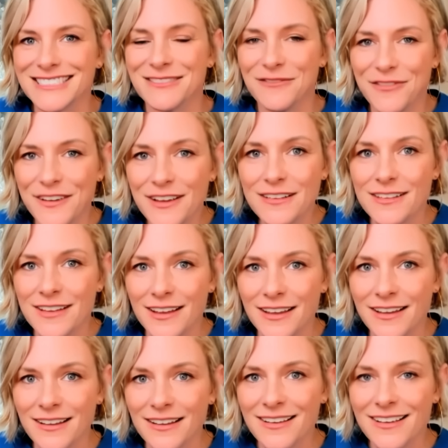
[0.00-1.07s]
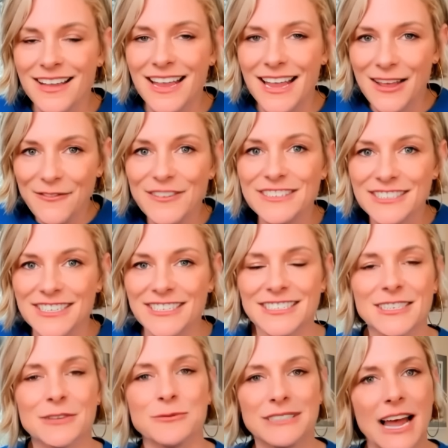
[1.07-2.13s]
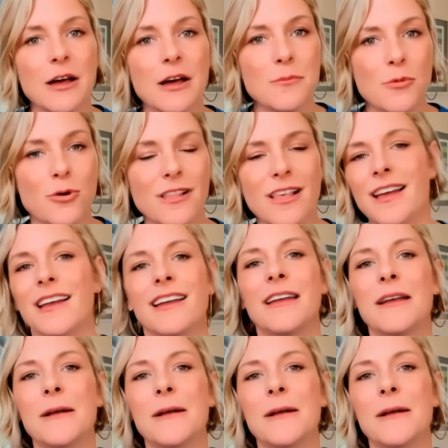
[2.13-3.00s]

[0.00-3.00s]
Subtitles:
and feeling, emphasis, it would sound more like,